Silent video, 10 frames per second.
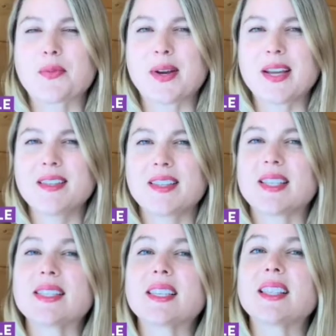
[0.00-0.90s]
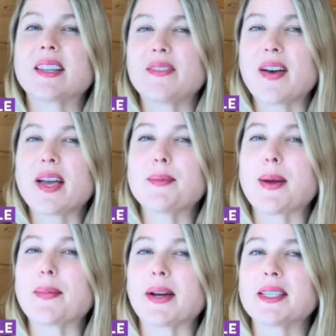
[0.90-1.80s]
3, this solidified
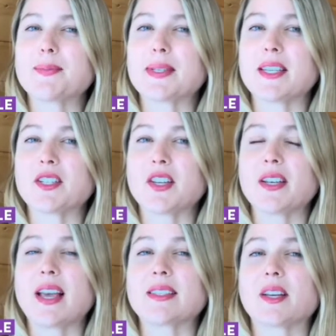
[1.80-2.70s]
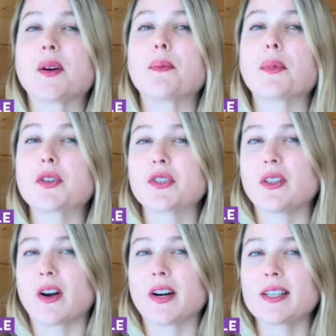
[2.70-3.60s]
my brand's position as a
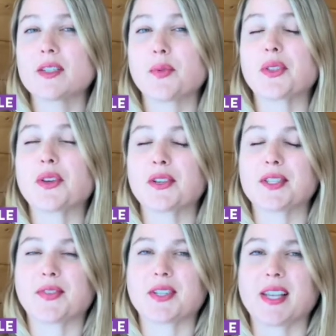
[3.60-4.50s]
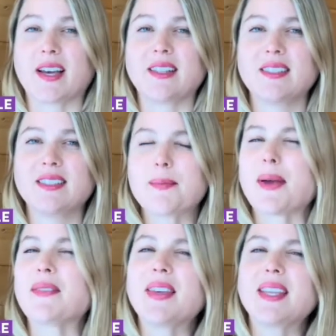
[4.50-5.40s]
commercial artist with goods for sale.
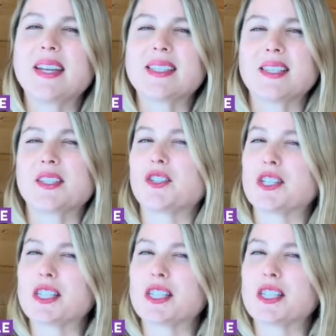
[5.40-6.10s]
My feed isn't